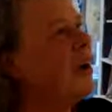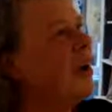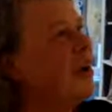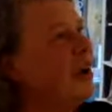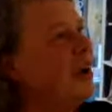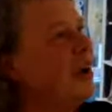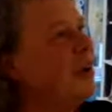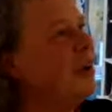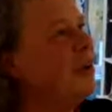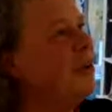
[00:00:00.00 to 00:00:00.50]

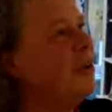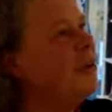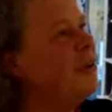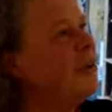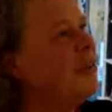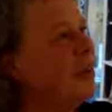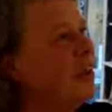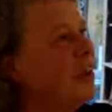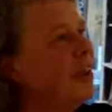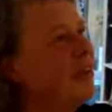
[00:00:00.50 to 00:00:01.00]
I
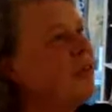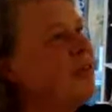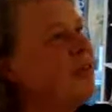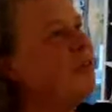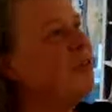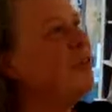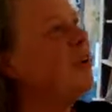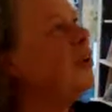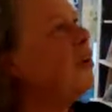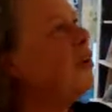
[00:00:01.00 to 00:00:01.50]
use
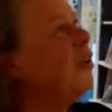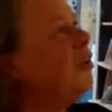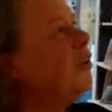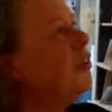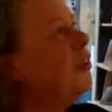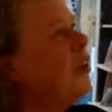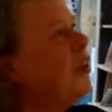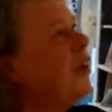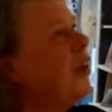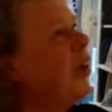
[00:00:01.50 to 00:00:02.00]
texture a lot
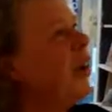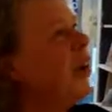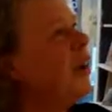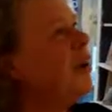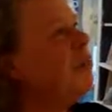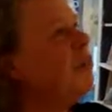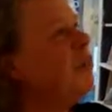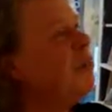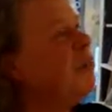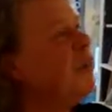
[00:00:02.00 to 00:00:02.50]

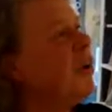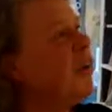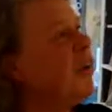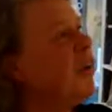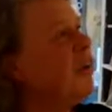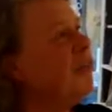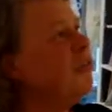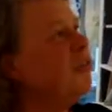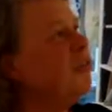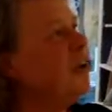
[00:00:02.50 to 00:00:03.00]
in my
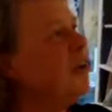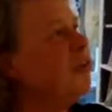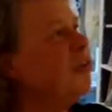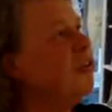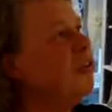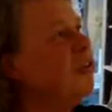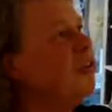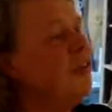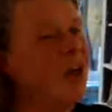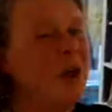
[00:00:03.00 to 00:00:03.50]

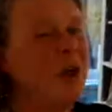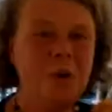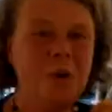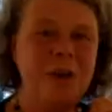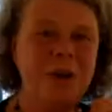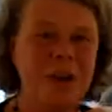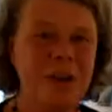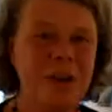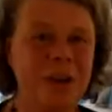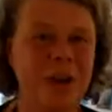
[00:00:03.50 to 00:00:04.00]
illustrations. I
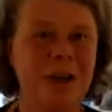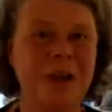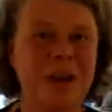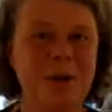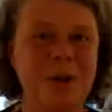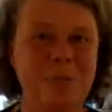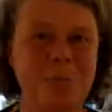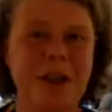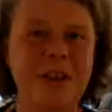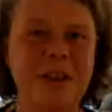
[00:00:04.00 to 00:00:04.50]
work in
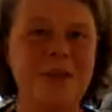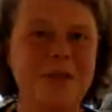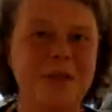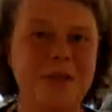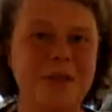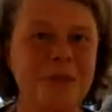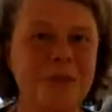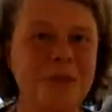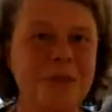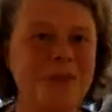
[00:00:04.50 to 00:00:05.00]
coloured
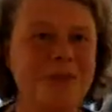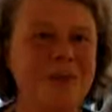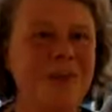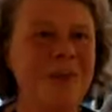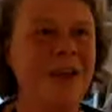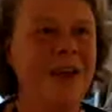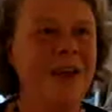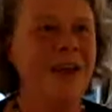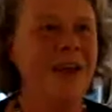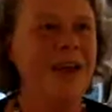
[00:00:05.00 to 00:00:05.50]
pencils.
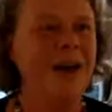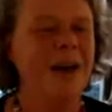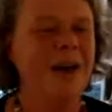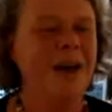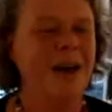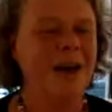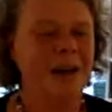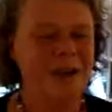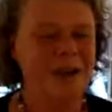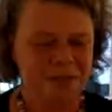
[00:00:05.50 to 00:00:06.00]

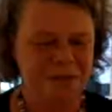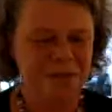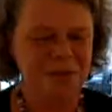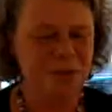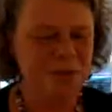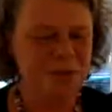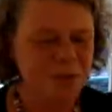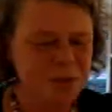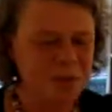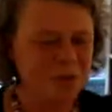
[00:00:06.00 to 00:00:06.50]
I have a
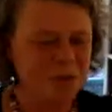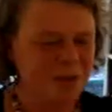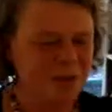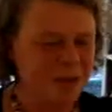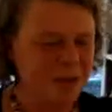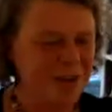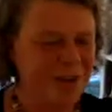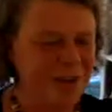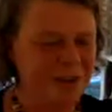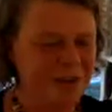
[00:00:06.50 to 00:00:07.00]
huge
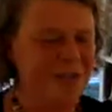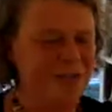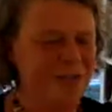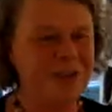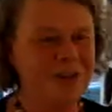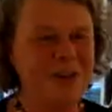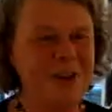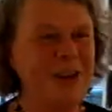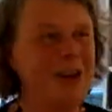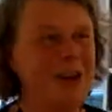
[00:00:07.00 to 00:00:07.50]
collection
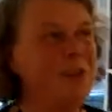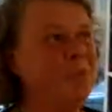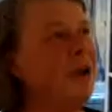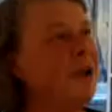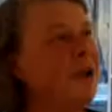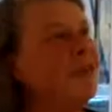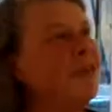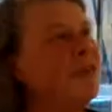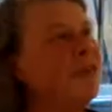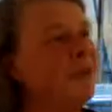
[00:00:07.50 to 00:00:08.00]
of coloured
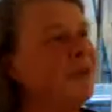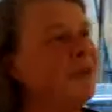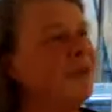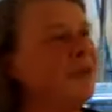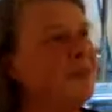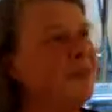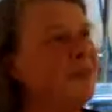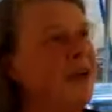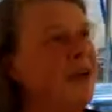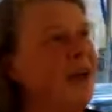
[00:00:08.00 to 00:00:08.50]

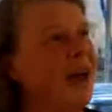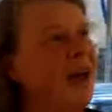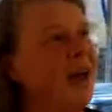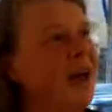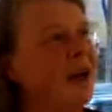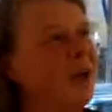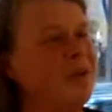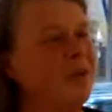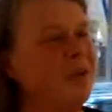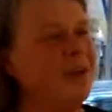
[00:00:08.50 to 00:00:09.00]
pencils,
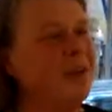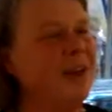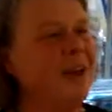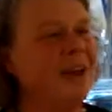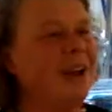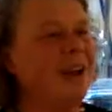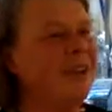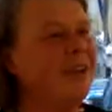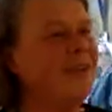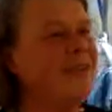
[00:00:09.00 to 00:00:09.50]
all the
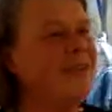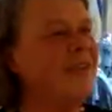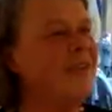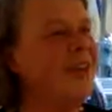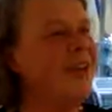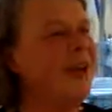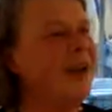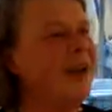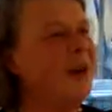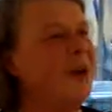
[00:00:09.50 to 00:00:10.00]
colours,
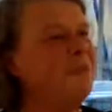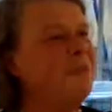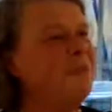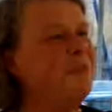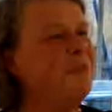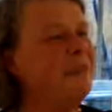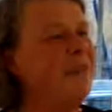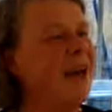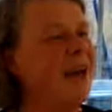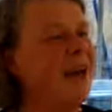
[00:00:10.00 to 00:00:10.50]

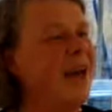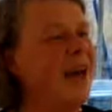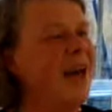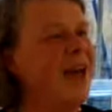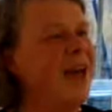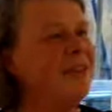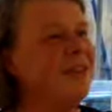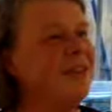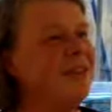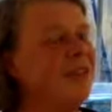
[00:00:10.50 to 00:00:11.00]

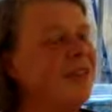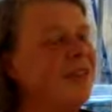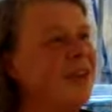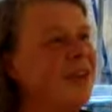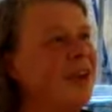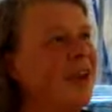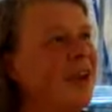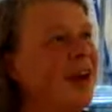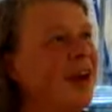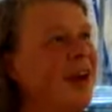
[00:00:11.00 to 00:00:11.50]
and
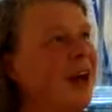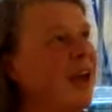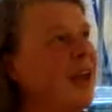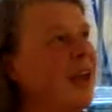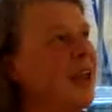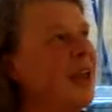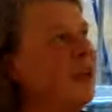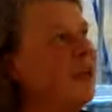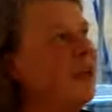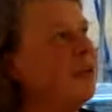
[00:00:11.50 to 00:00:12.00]

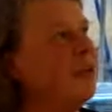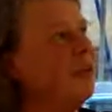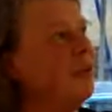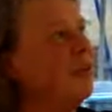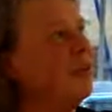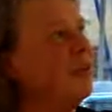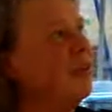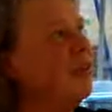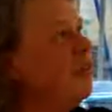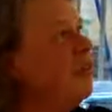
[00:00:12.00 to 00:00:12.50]

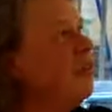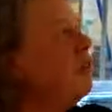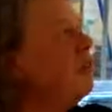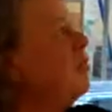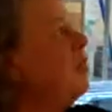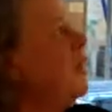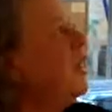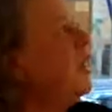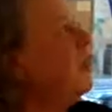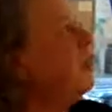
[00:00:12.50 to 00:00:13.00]
this is
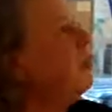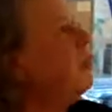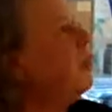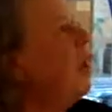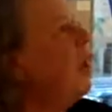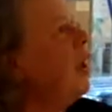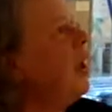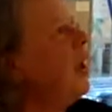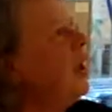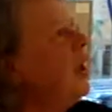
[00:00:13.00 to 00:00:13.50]
really
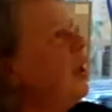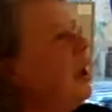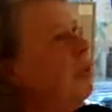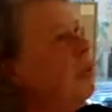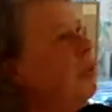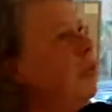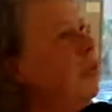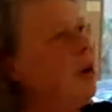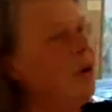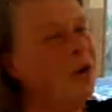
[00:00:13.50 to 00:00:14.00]
why I
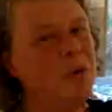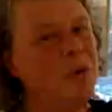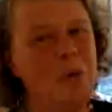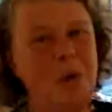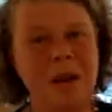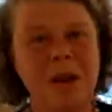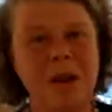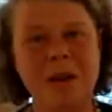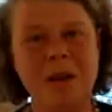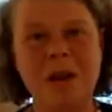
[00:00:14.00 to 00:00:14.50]
work
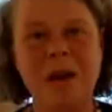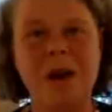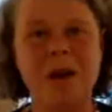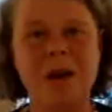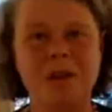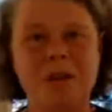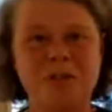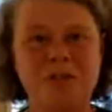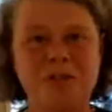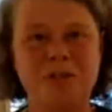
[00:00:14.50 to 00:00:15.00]
quite
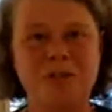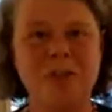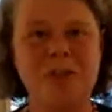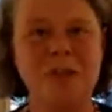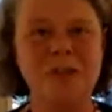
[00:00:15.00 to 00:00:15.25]
large. The